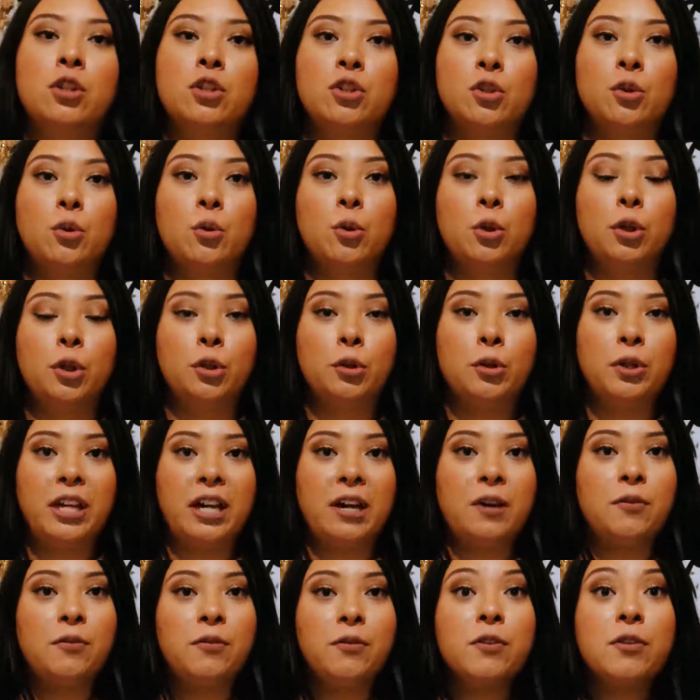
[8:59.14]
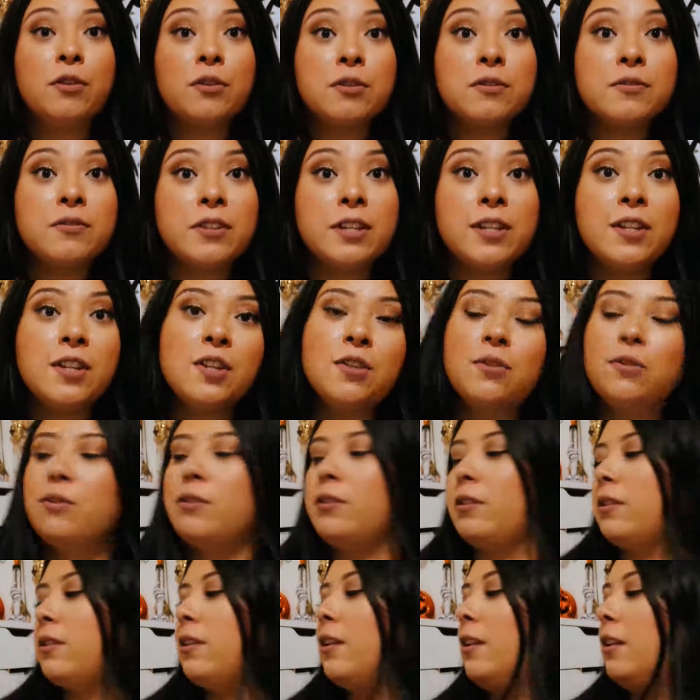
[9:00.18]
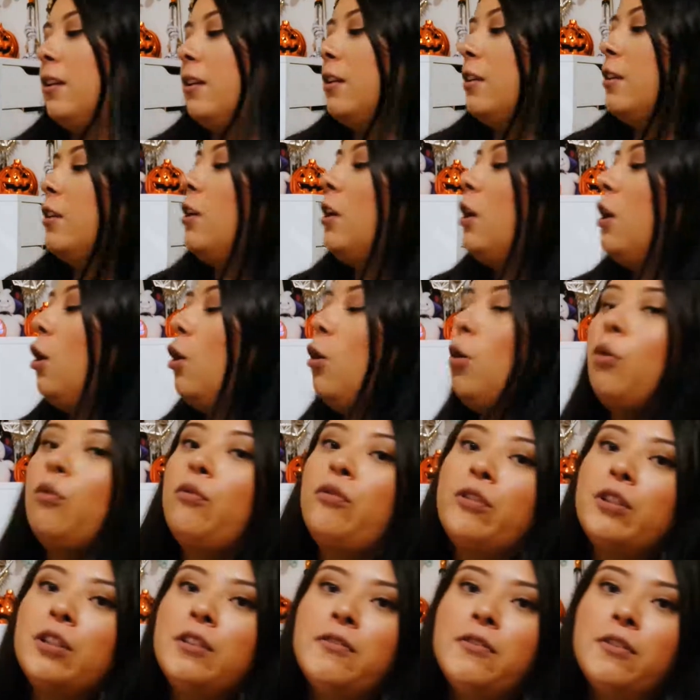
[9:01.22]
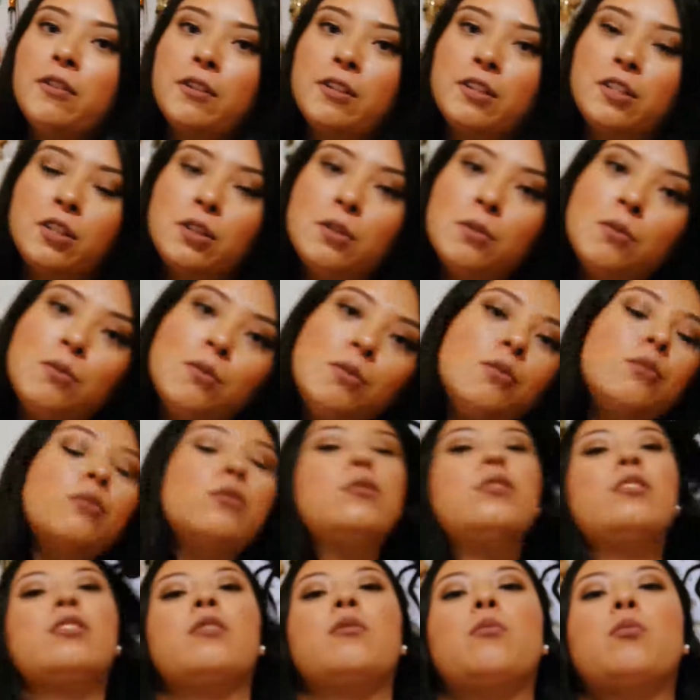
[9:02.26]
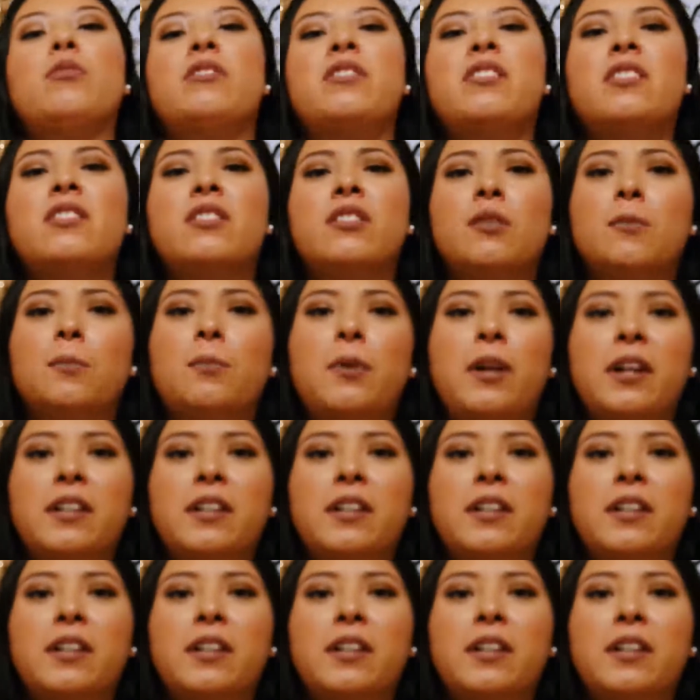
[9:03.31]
so look out for those videos hopefully very soon once I start